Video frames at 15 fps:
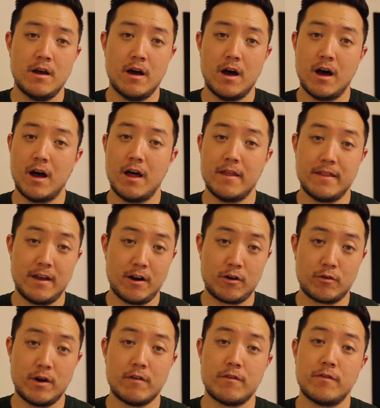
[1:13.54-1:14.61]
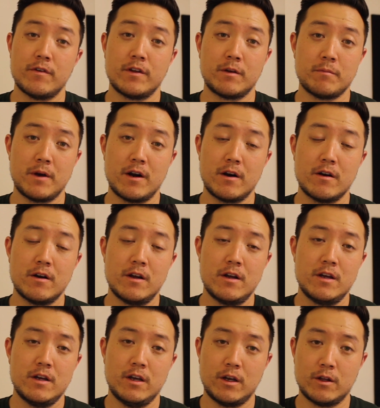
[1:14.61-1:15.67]
They are great for feeling better,
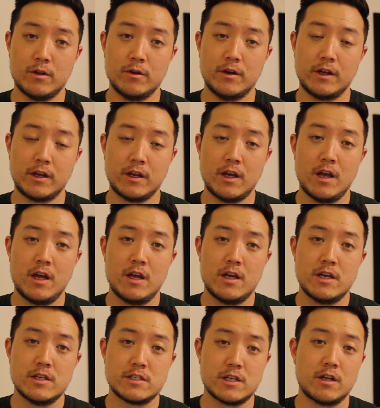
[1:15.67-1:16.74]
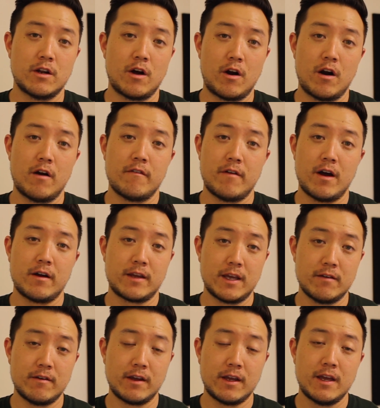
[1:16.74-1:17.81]
including Subtle Art of Not
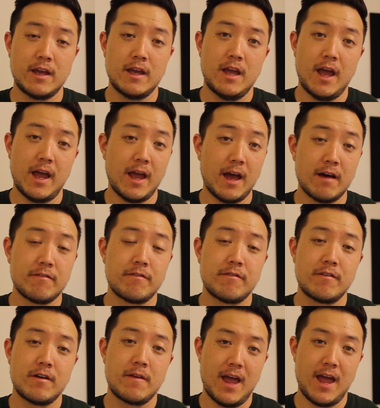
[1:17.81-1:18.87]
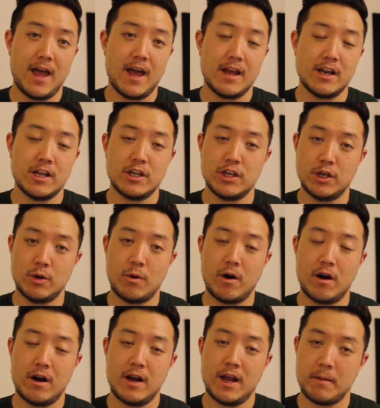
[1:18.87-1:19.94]
Giving AF and You
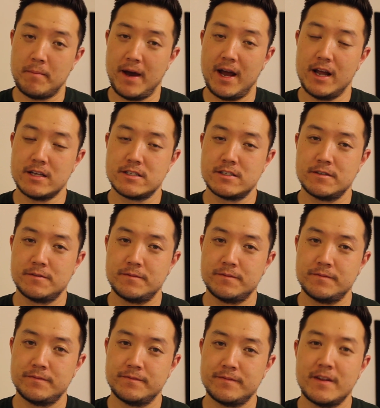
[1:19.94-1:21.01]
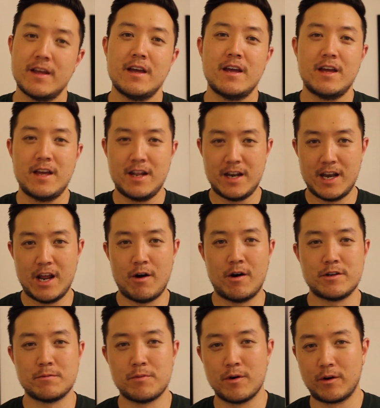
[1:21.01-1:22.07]
Are a Badass. Now
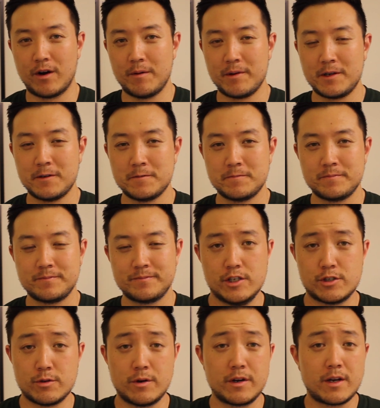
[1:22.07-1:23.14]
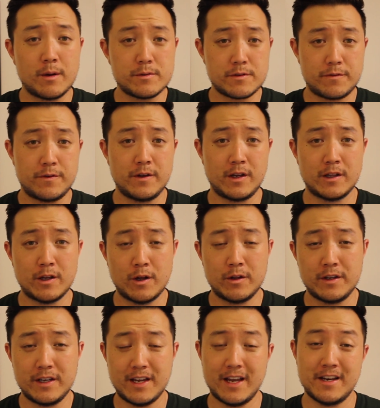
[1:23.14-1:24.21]
on to programming. So when it comes to feeling
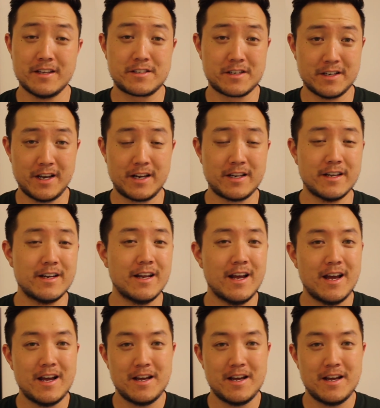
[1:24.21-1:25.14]
lonely and disconnected,